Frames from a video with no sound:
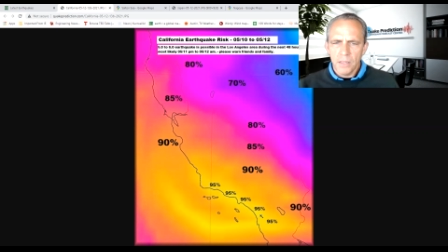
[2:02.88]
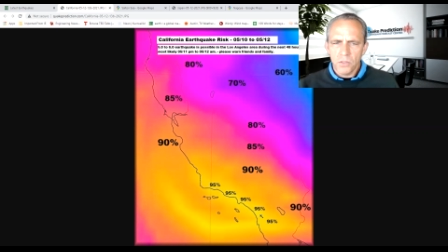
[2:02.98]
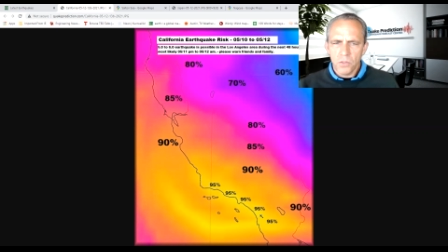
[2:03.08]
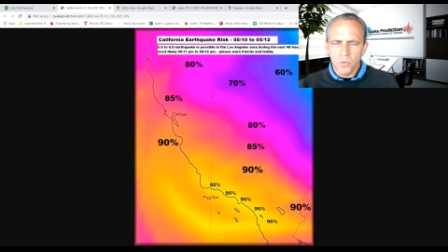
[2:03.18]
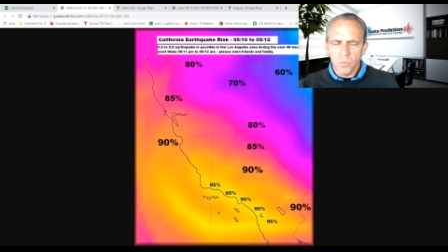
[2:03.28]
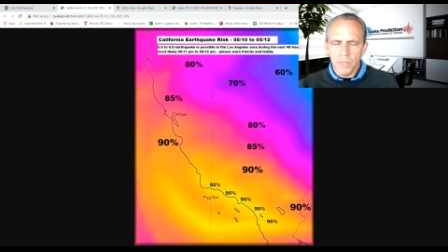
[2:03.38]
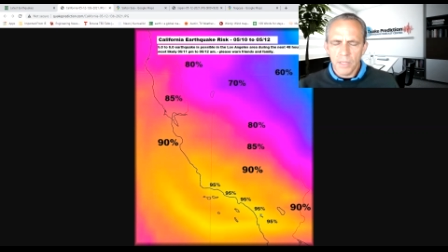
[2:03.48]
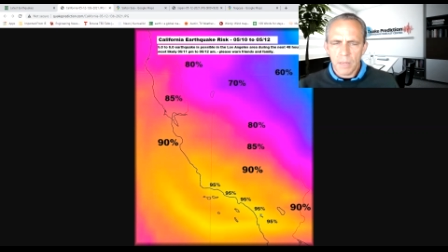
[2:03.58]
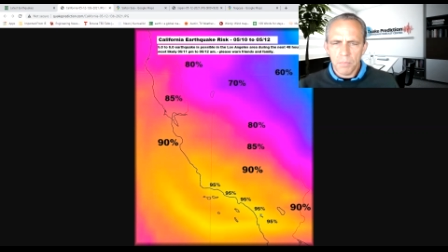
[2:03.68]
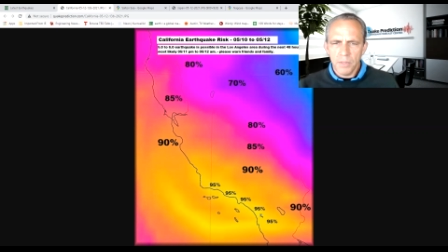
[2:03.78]
So there'll be
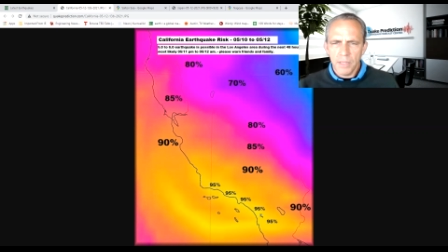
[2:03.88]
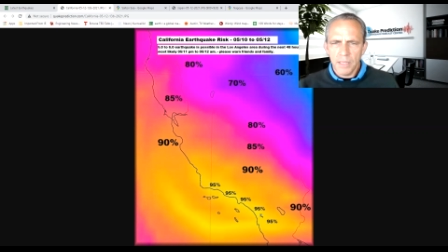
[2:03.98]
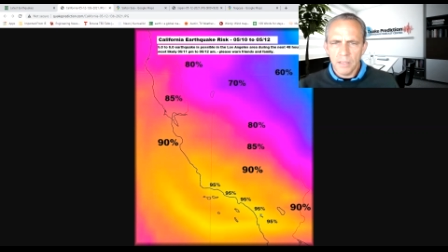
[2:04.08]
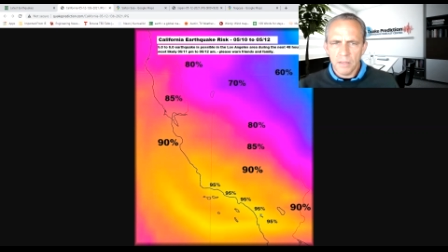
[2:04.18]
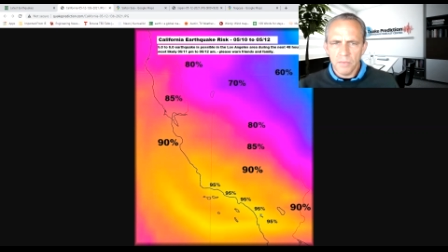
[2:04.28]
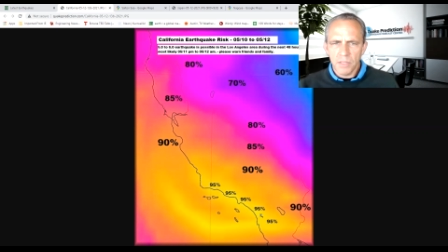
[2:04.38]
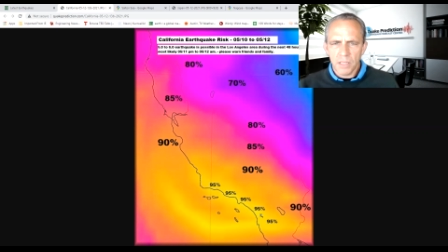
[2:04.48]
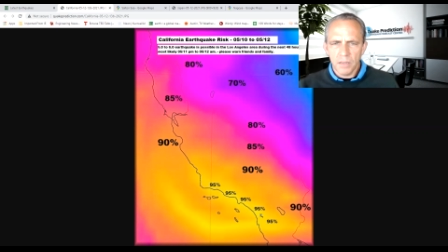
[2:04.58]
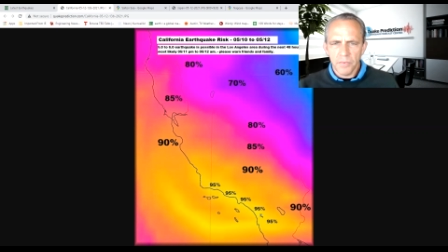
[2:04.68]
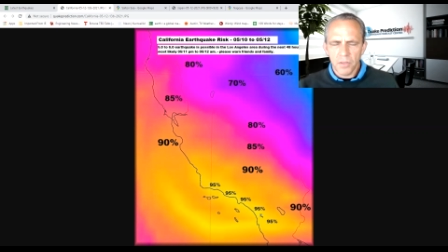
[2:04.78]
a couple days of
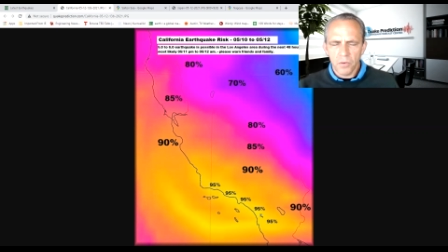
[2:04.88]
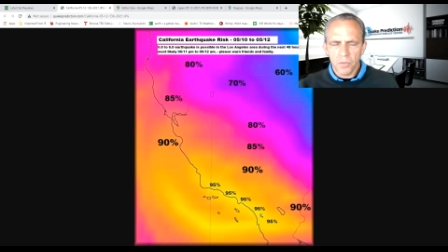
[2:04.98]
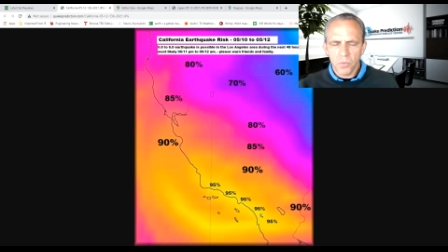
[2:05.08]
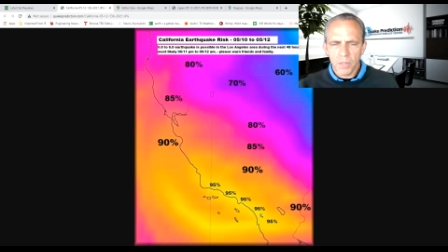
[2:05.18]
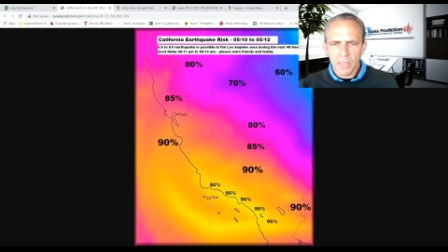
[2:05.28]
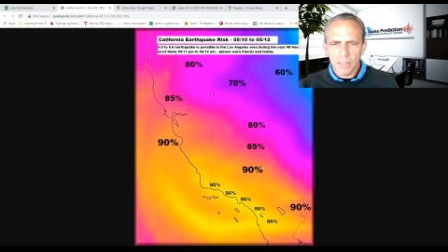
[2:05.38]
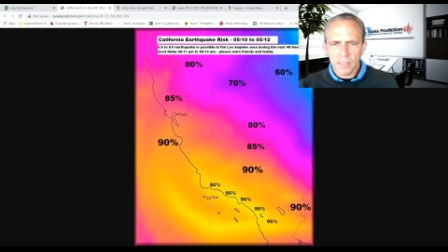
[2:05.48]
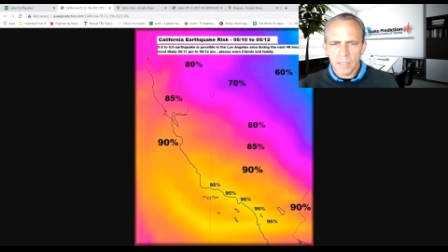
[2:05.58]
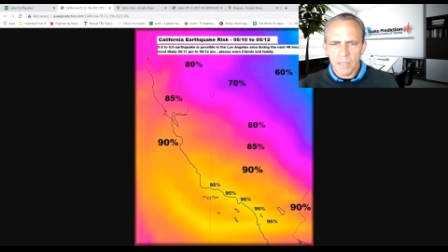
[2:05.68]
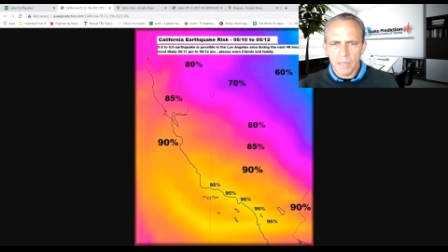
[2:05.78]
significant
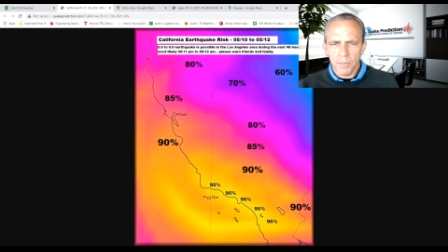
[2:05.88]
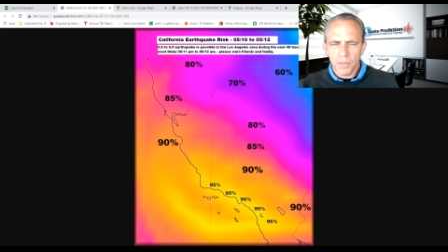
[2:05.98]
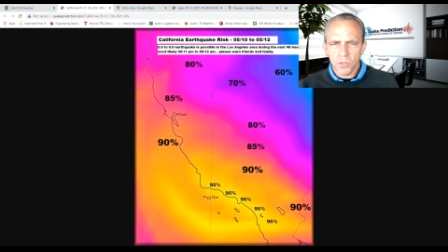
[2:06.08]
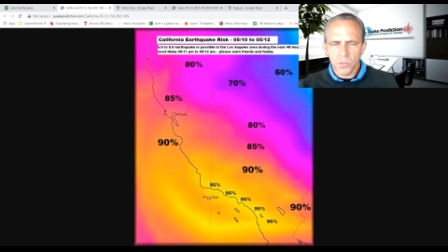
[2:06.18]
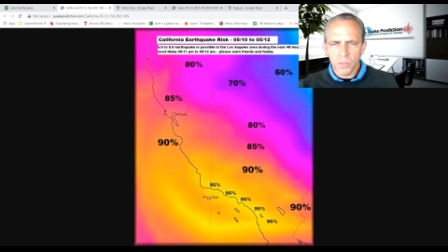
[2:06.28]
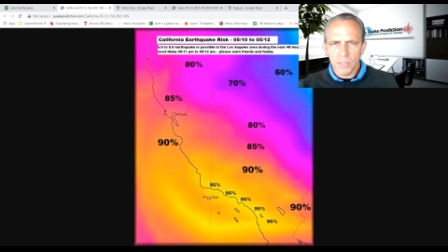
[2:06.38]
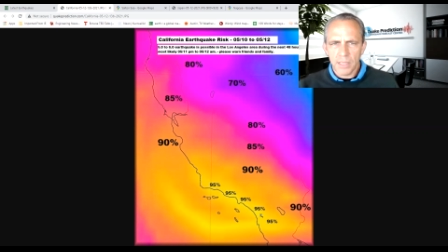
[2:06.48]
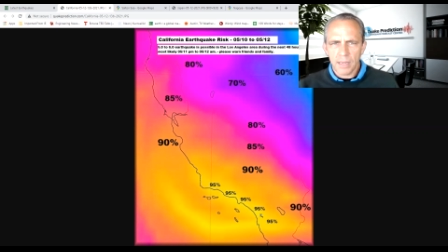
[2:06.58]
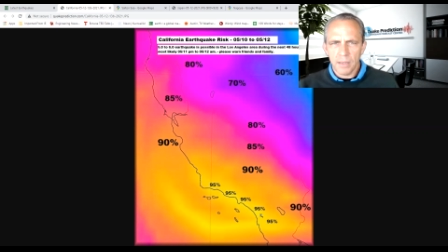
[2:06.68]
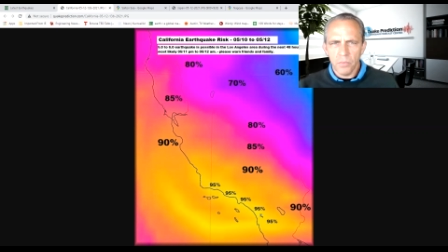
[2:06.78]
earthquakes, and I'm not sure
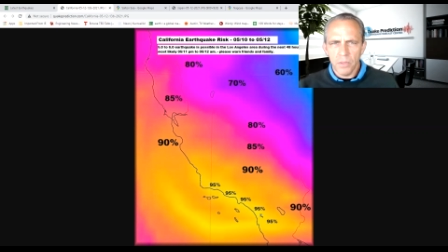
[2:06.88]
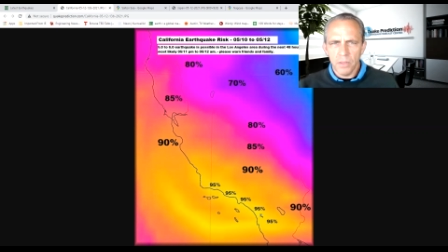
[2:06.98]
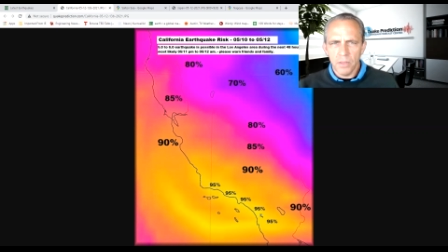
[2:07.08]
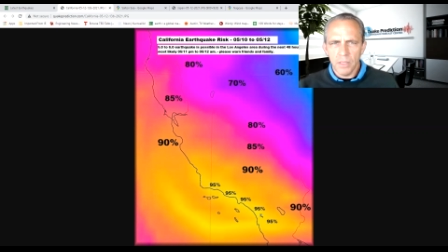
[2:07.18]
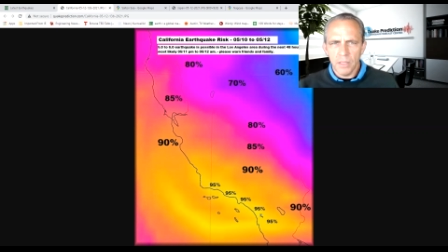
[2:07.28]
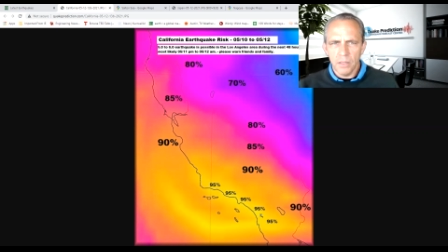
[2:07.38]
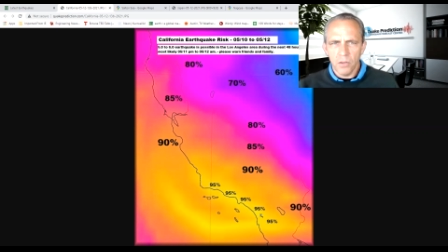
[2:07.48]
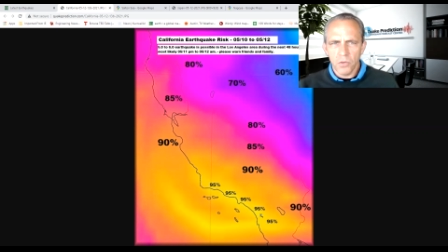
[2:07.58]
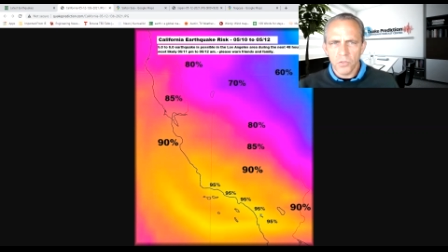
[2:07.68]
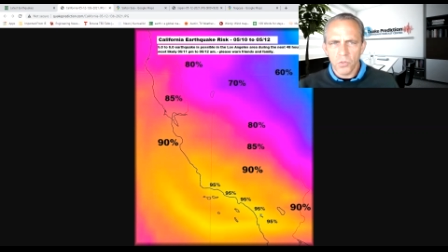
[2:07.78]
exactly when the
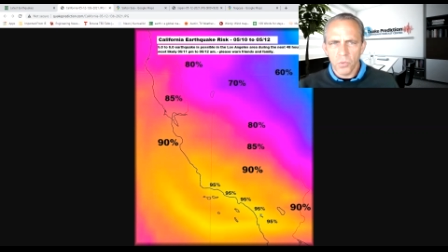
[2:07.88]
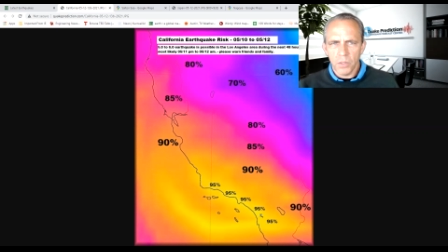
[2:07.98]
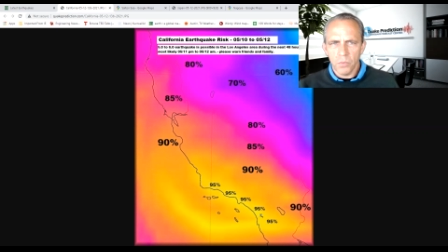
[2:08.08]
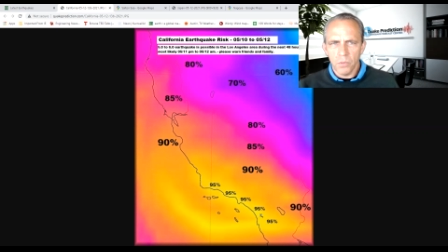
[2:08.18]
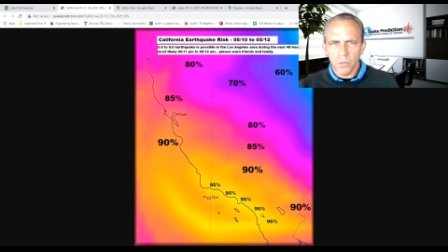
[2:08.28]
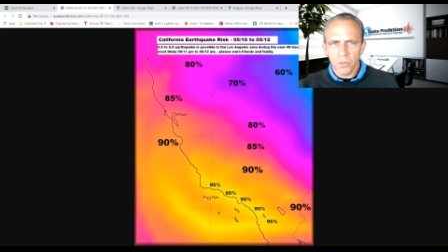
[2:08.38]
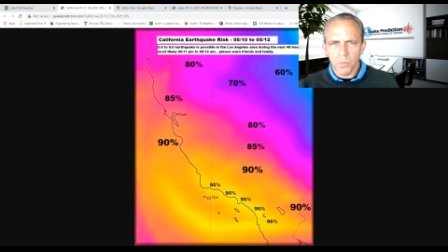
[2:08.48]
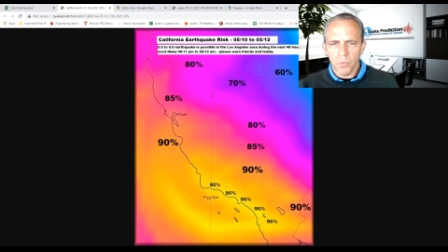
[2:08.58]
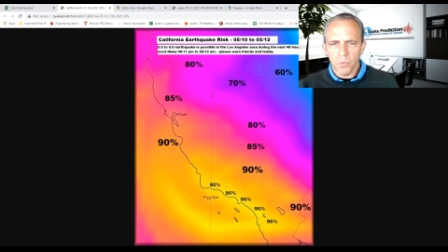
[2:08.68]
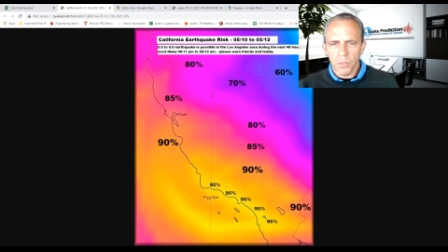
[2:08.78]
larger quake will
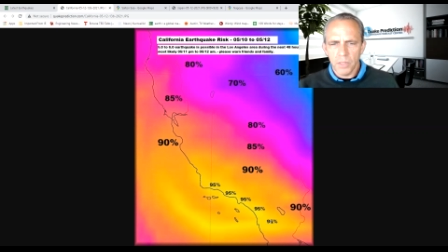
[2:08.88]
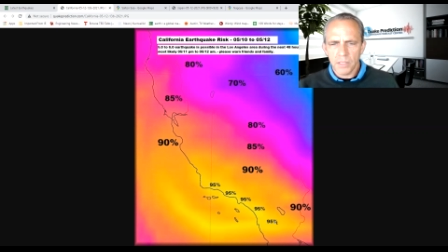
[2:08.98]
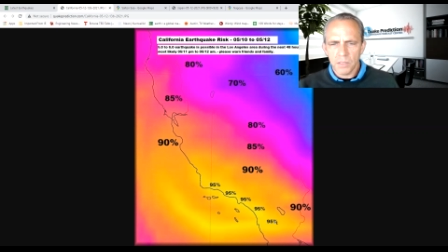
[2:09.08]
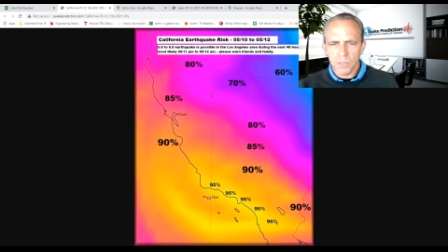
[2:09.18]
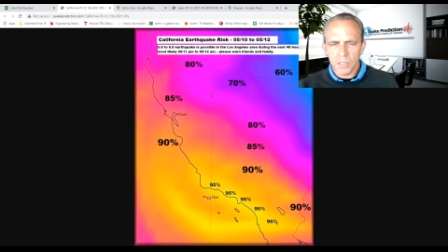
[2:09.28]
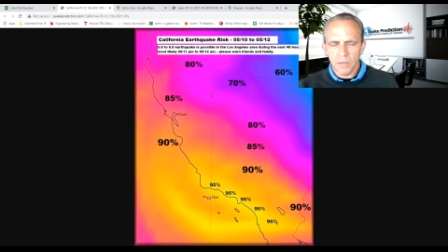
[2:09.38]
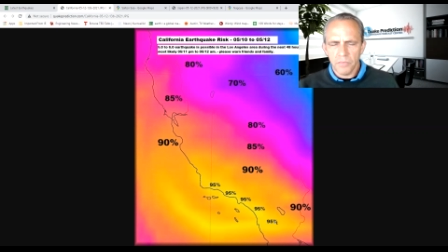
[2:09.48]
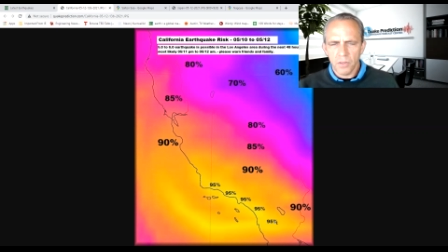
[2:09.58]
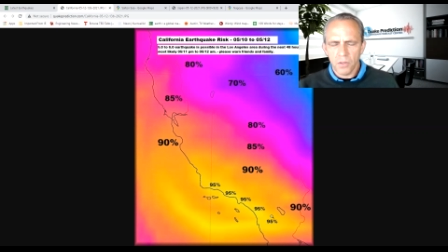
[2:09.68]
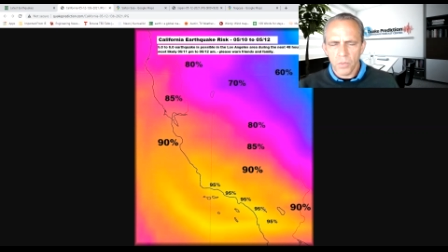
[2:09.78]
occur, but we'll get some
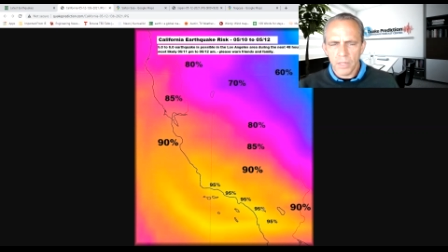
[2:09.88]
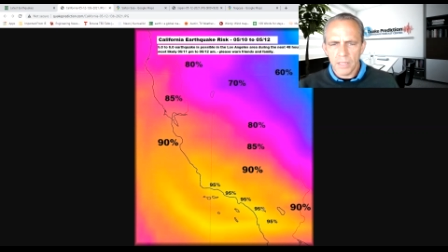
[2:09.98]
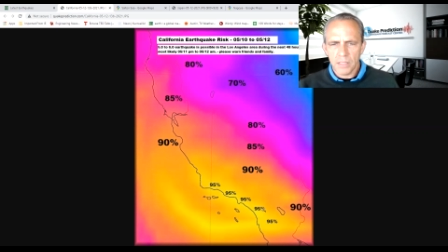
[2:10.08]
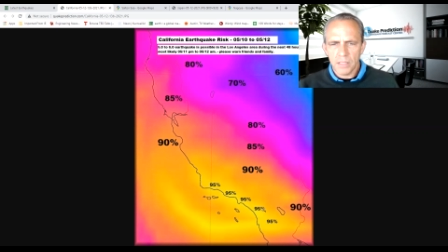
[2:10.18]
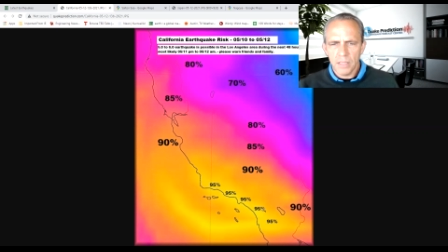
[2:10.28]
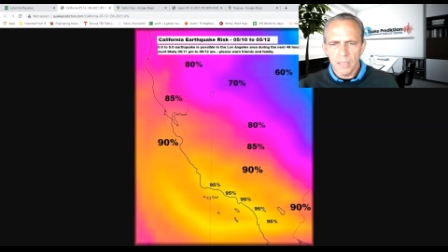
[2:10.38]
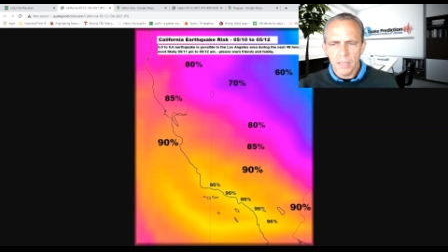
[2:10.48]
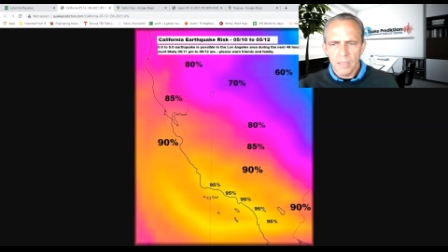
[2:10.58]
significant quakes